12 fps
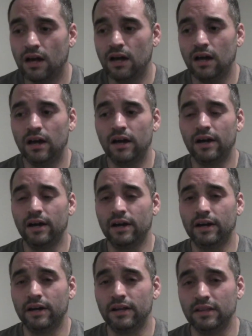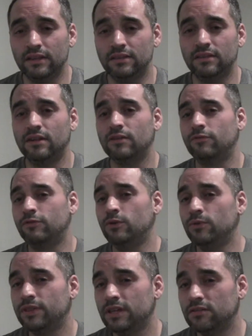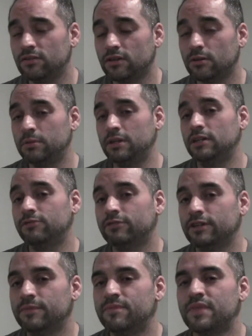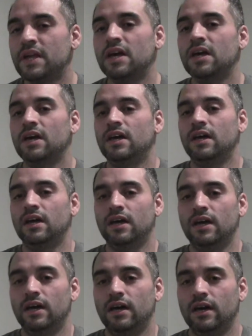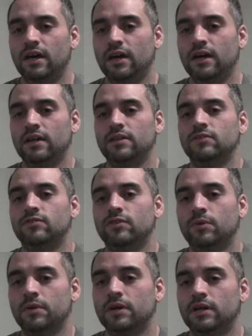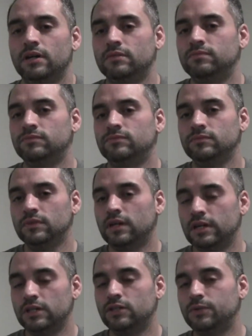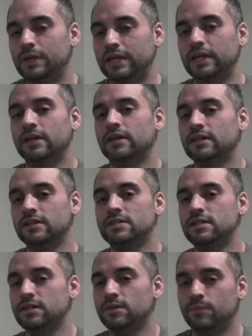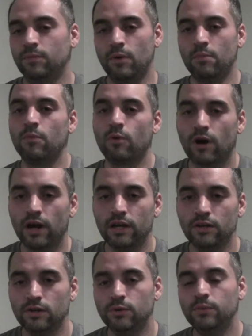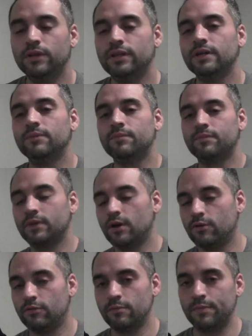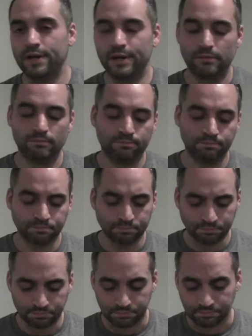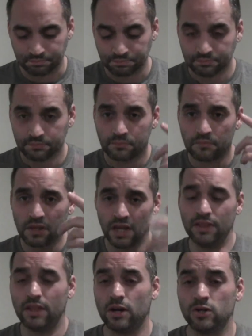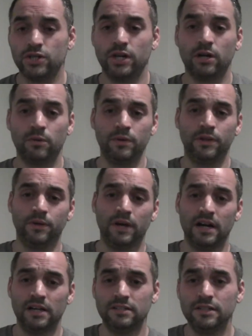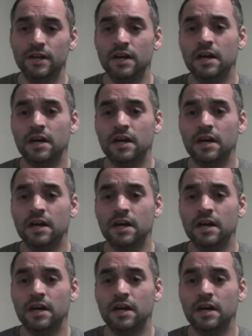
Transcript: I did a few things a little bit different, and so I'm gonna tweak it. I'm gonna see what more I can do with it and go from there, and then I'll share it with you guys.